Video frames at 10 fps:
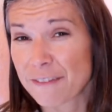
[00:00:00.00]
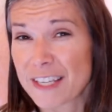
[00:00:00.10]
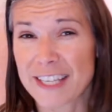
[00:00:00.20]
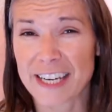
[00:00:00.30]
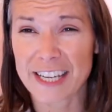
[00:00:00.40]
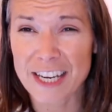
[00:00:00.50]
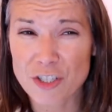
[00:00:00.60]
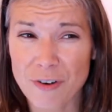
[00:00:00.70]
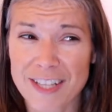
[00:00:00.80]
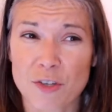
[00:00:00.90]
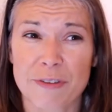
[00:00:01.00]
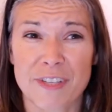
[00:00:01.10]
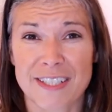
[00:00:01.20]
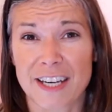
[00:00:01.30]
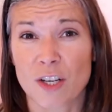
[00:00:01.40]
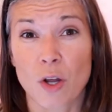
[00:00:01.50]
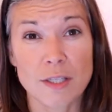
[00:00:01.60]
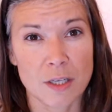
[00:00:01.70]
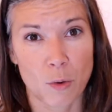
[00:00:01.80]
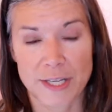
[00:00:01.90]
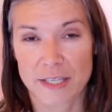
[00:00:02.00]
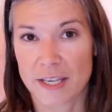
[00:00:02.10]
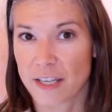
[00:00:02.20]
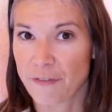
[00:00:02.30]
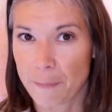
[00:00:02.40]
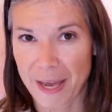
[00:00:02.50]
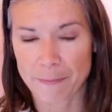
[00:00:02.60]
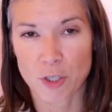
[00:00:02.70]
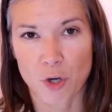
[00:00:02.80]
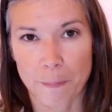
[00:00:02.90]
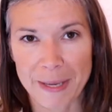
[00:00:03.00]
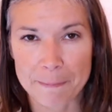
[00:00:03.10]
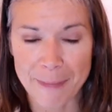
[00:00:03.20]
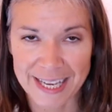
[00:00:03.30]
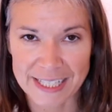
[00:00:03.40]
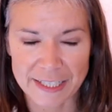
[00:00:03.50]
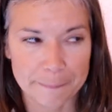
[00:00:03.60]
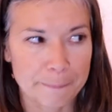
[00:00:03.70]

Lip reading: if there's any interest, or if there's any consequences of a payment not being made.